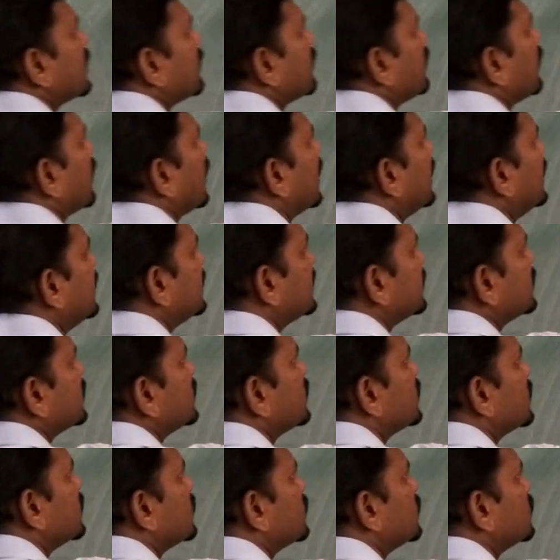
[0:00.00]
by
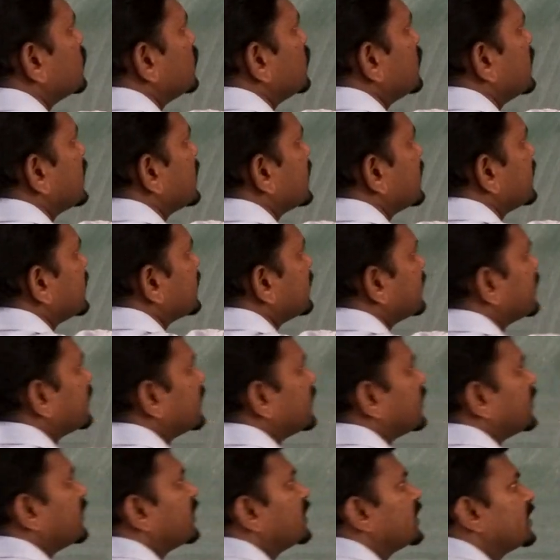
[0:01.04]
2a.
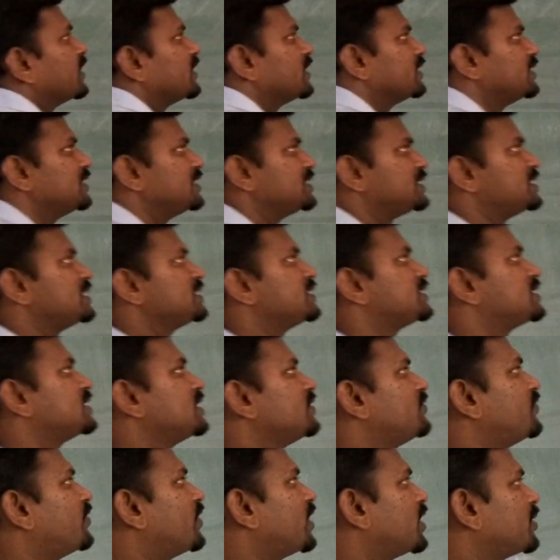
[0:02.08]
This is the
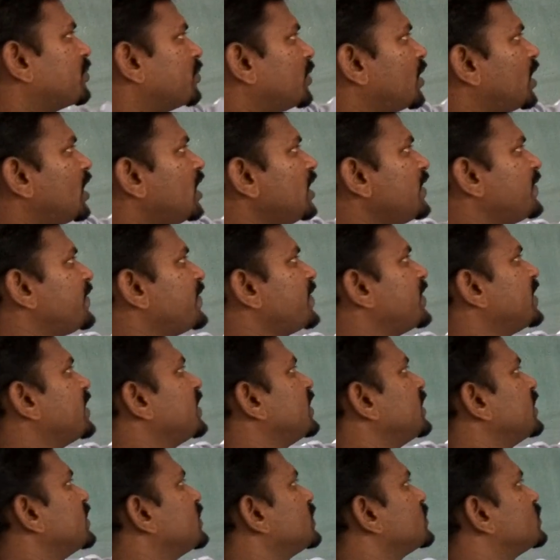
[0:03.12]
formula.
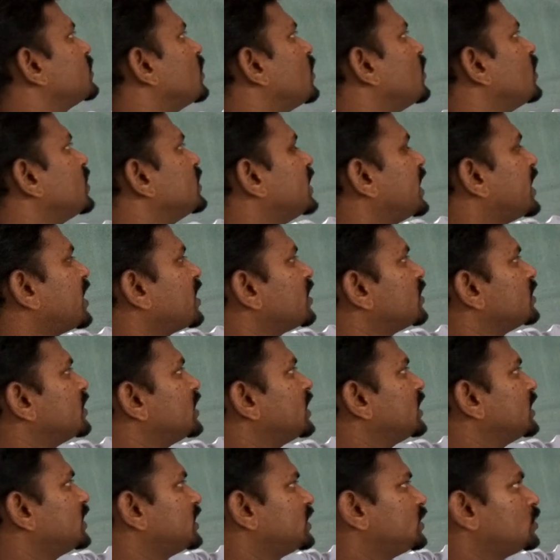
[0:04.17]
So there
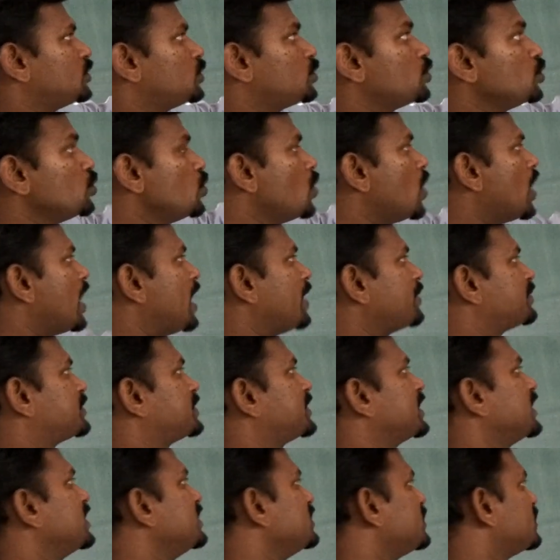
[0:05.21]
are two
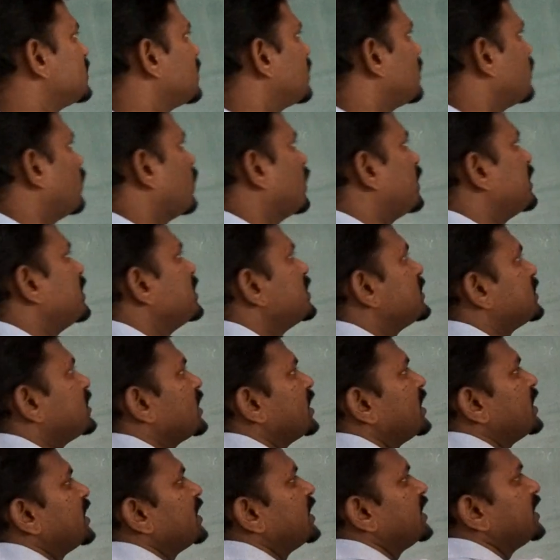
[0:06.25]
options. One is
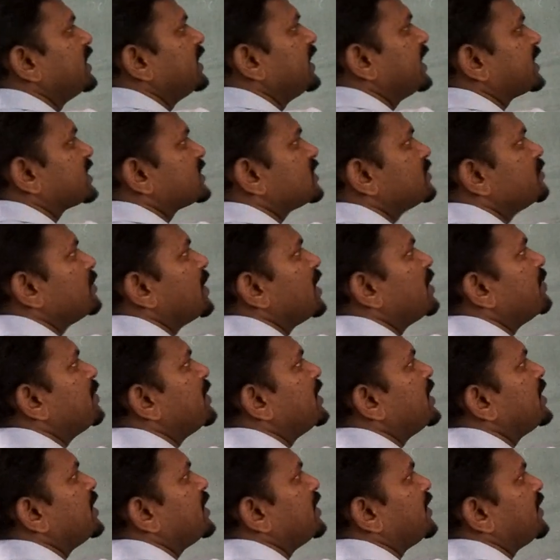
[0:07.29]
x may
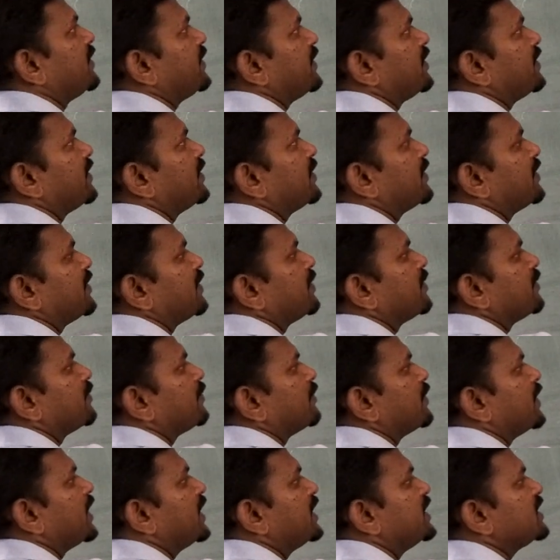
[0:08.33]
be
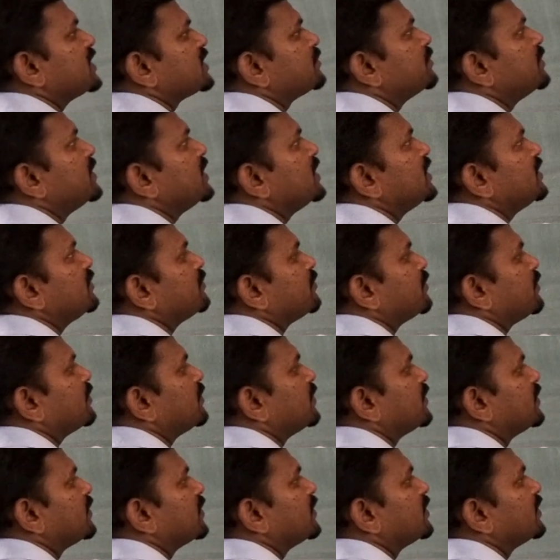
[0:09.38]
minus b
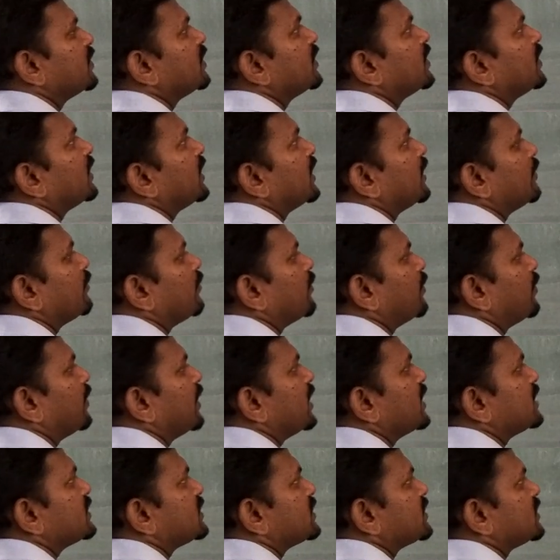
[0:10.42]

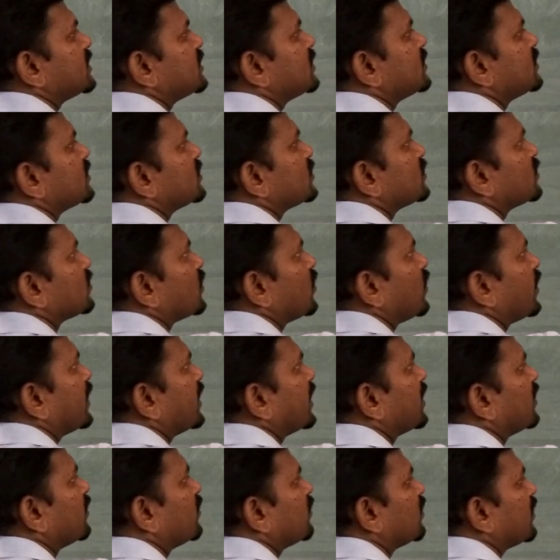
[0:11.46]
plus
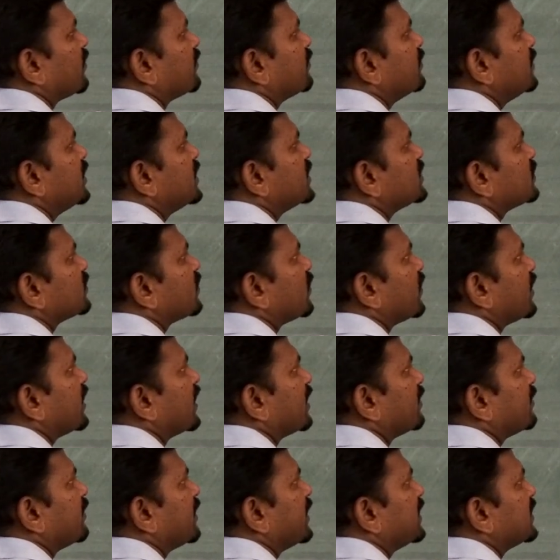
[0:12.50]
square root of b square
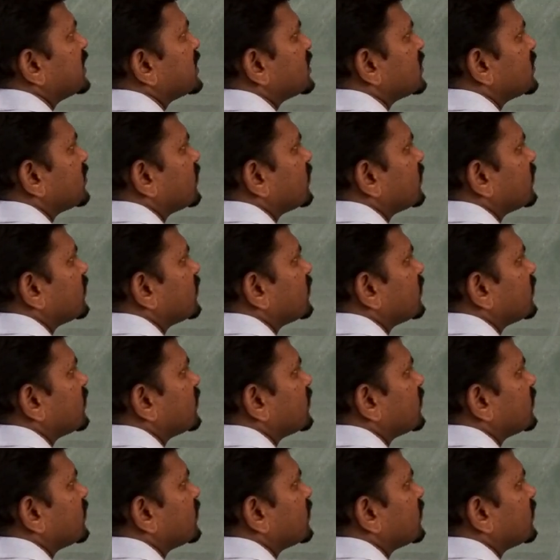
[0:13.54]
minus